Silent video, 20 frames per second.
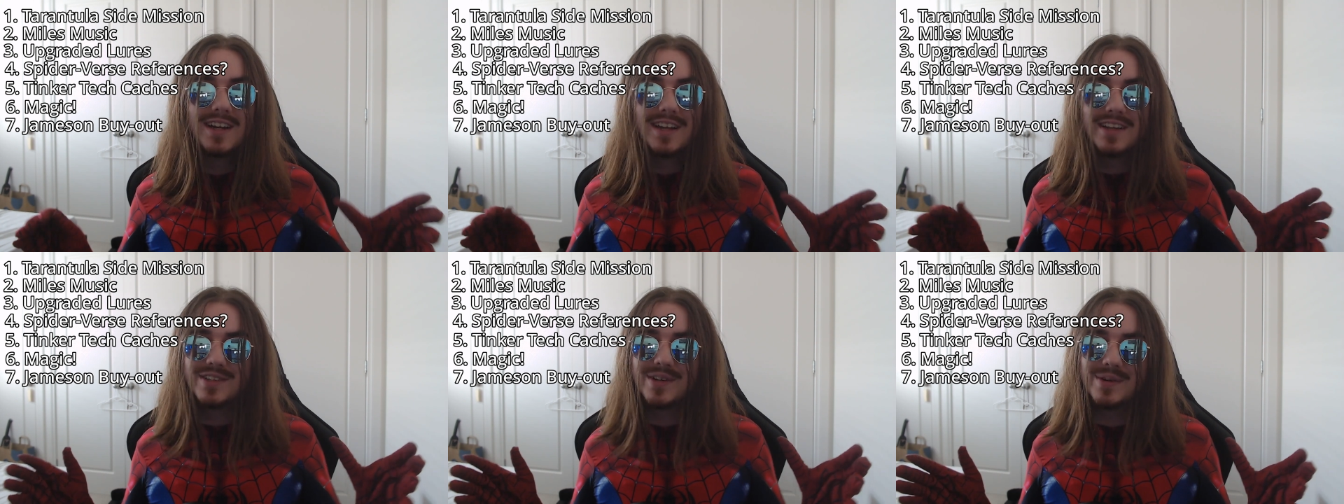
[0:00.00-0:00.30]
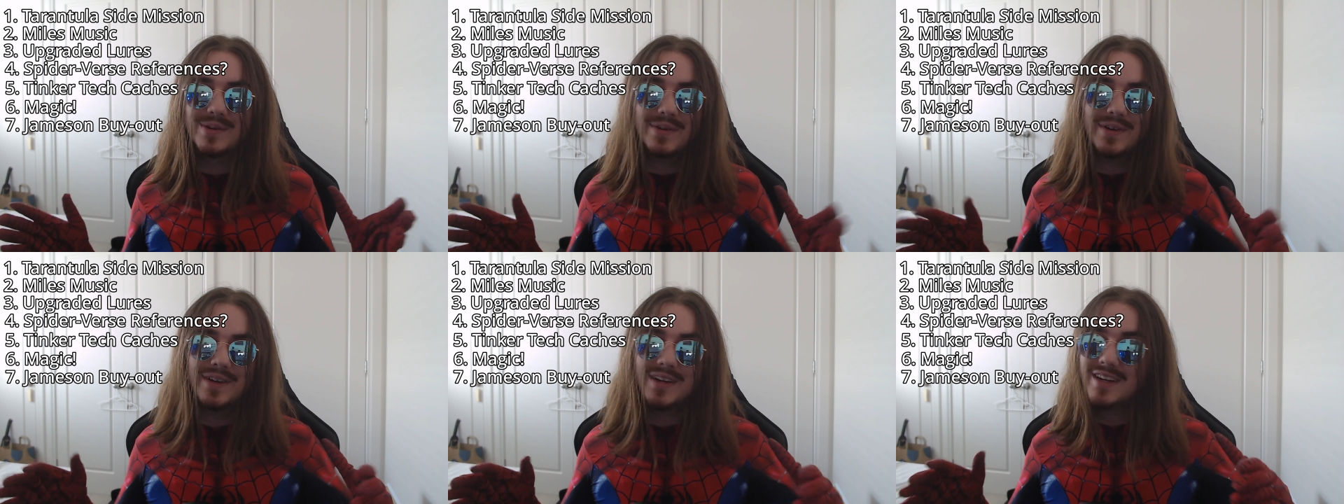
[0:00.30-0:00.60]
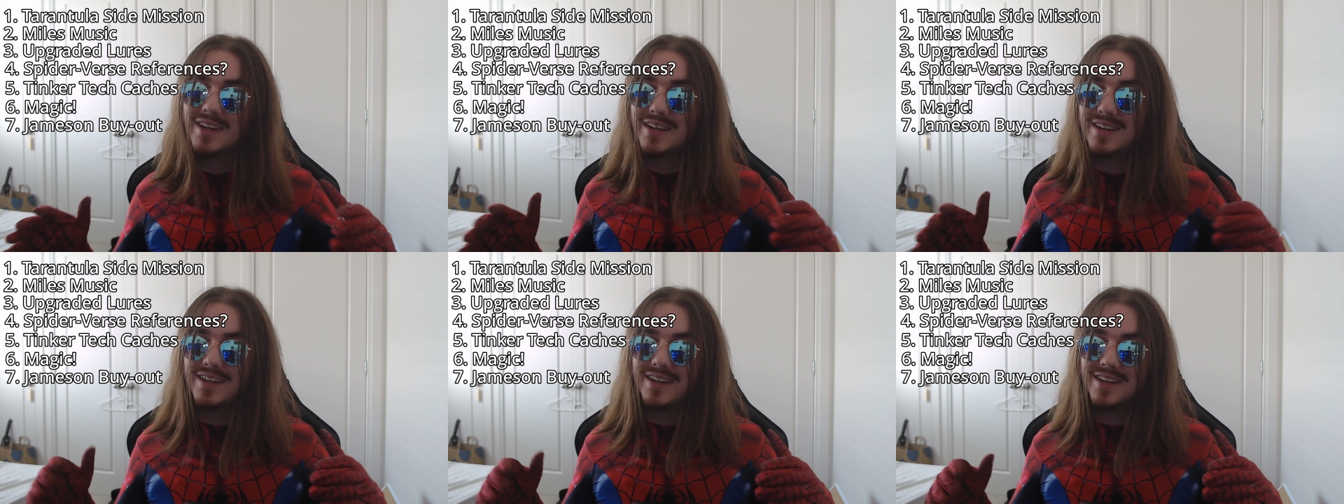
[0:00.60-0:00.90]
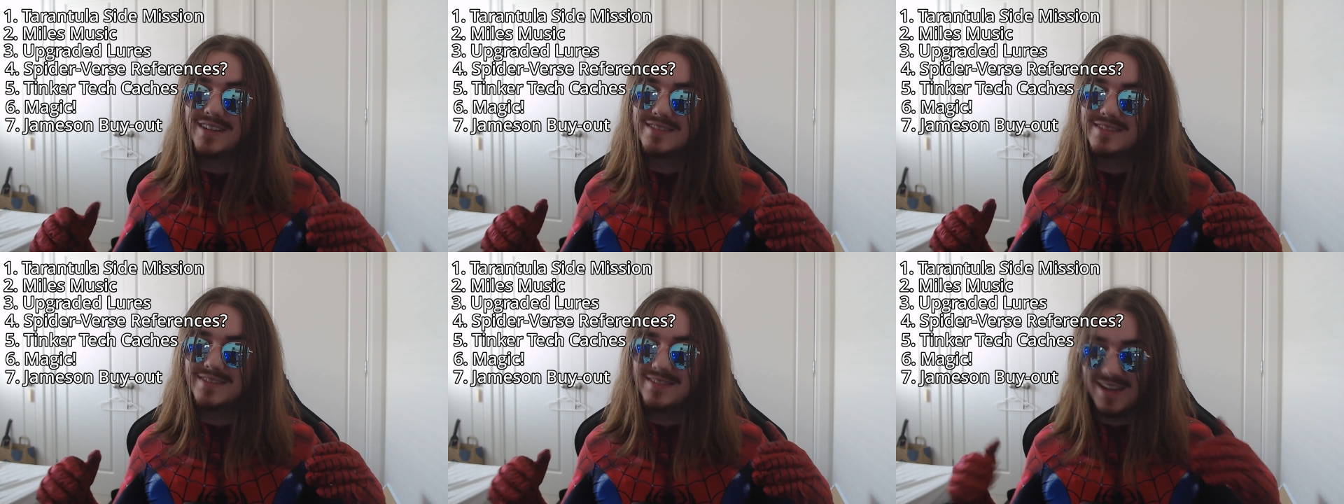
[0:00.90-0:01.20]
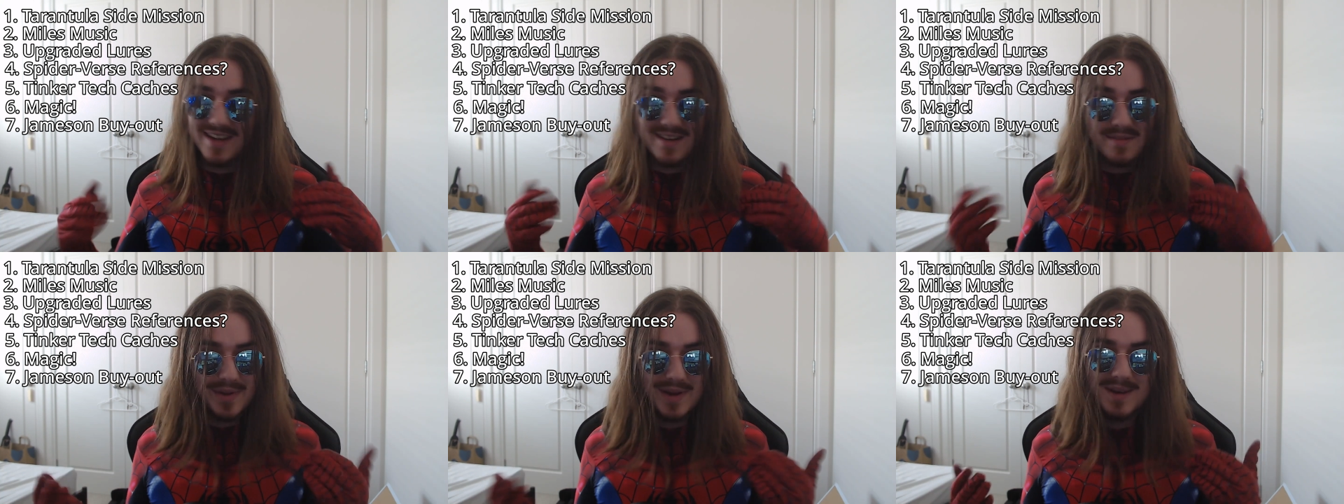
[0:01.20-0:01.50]
So
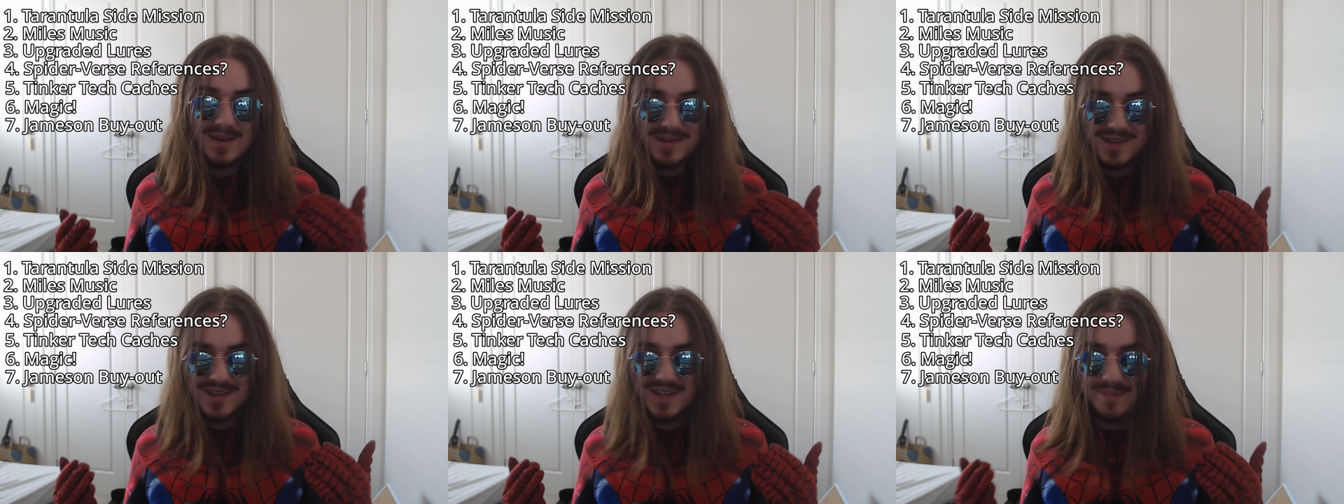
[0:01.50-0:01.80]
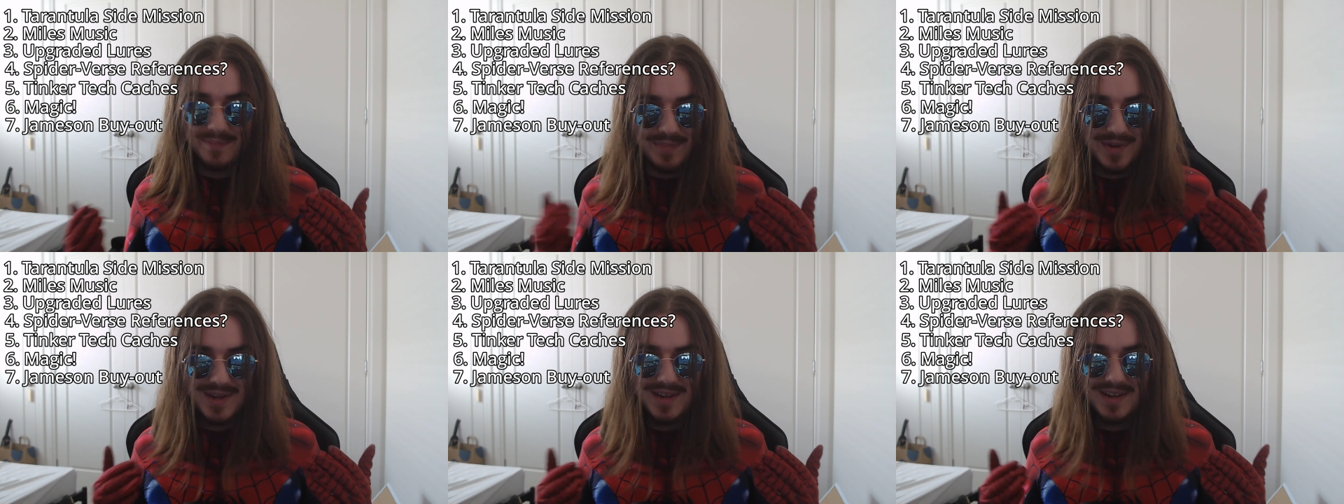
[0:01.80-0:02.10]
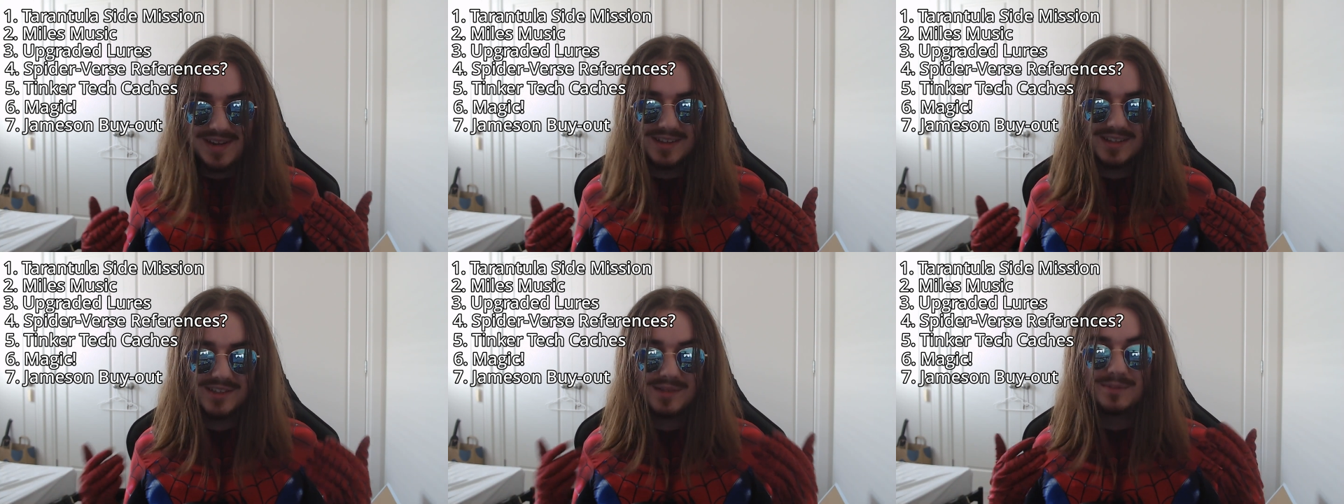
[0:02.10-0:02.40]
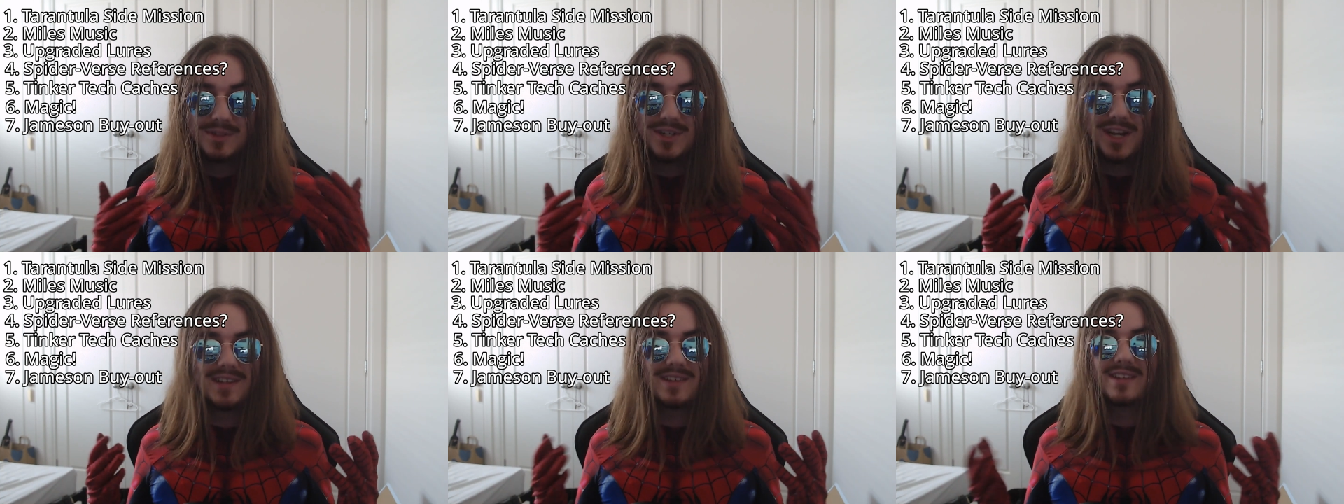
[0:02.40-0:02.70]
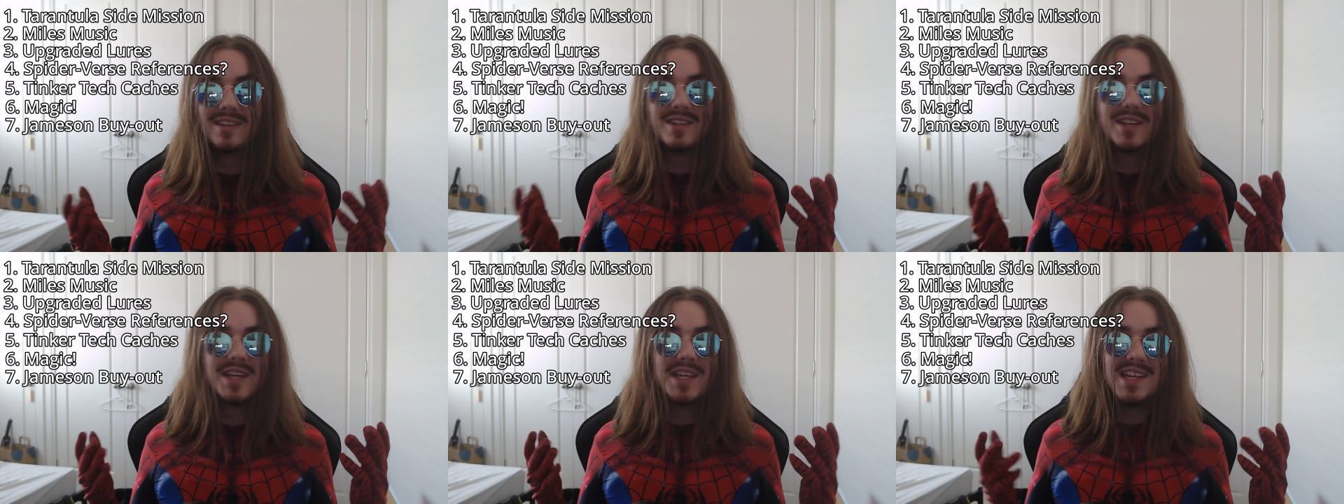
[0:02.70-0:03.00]
now Peter's going to be
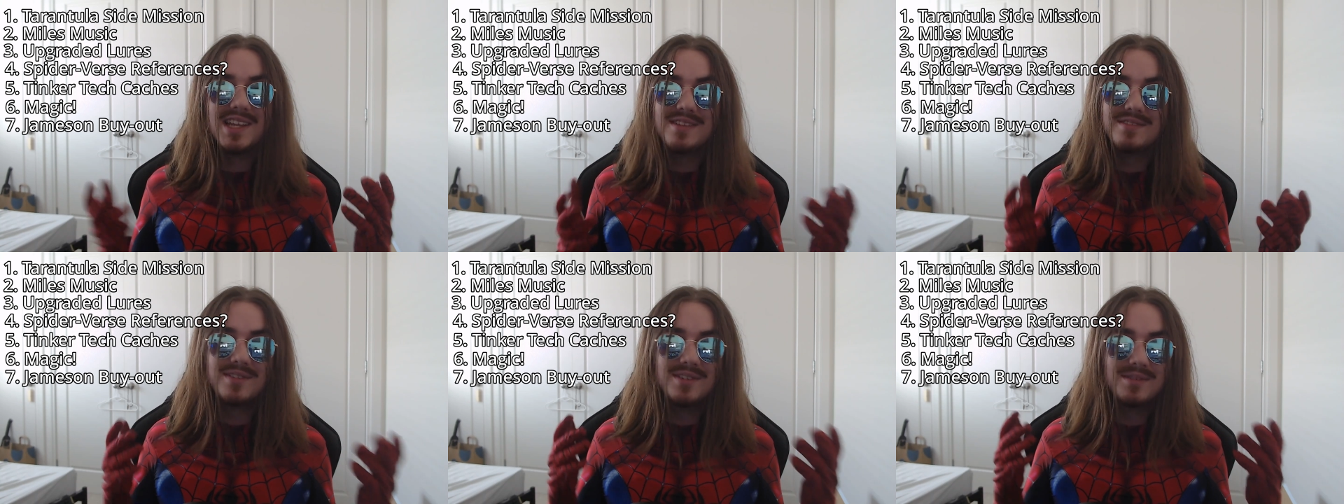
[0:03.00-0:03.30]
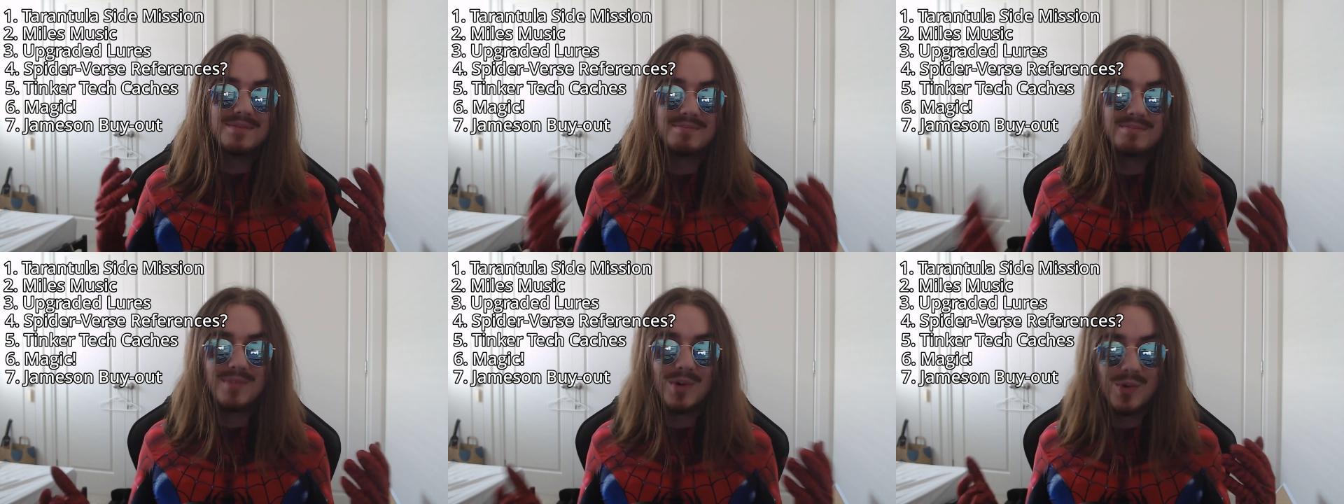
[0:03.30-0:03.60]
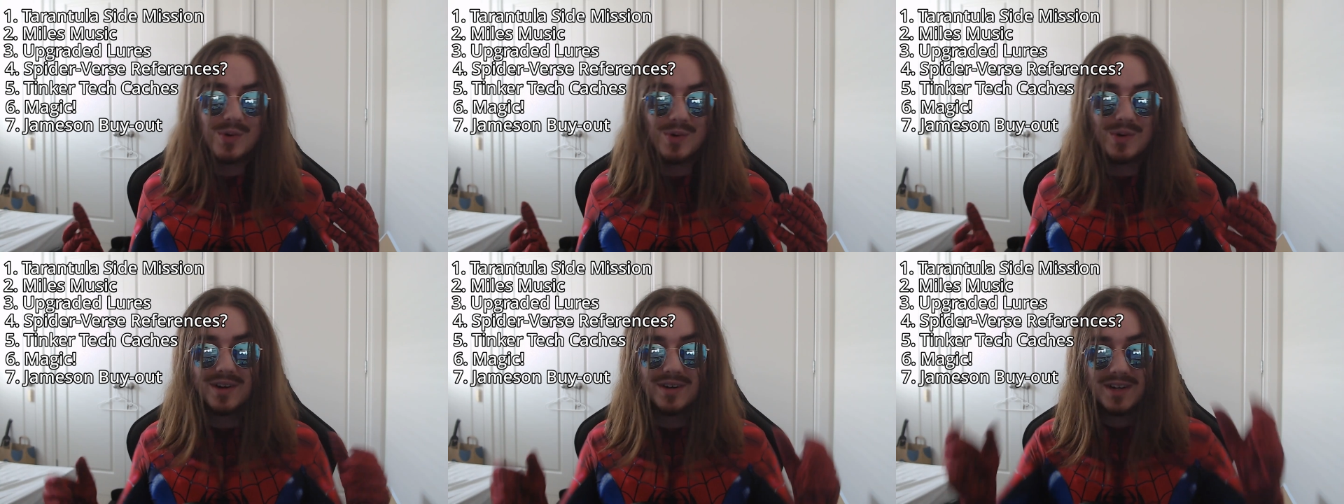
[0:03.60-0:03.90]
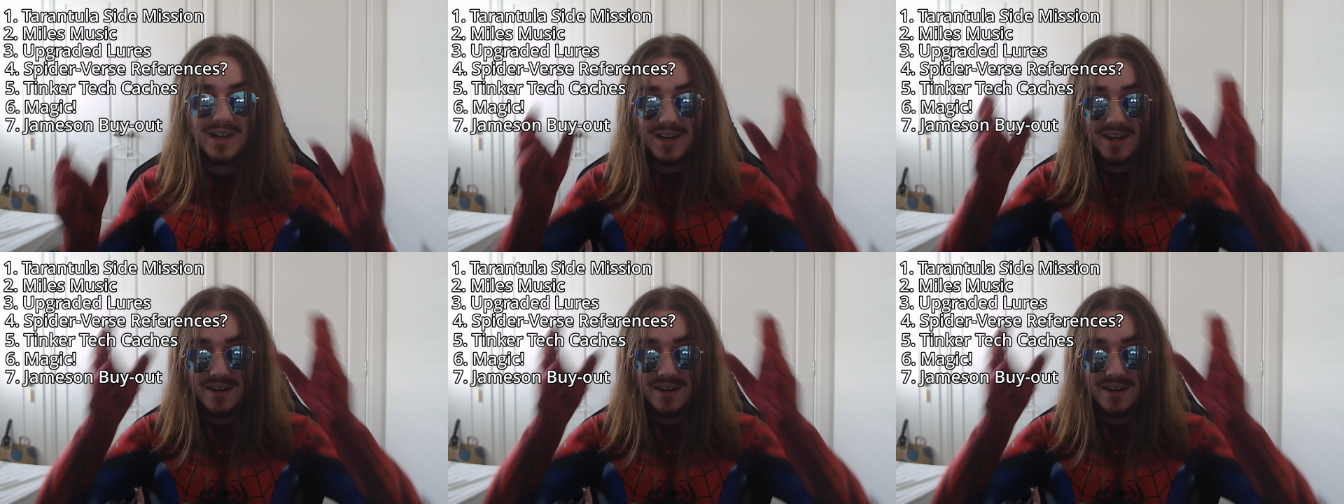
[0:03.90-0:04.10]
subjected to even more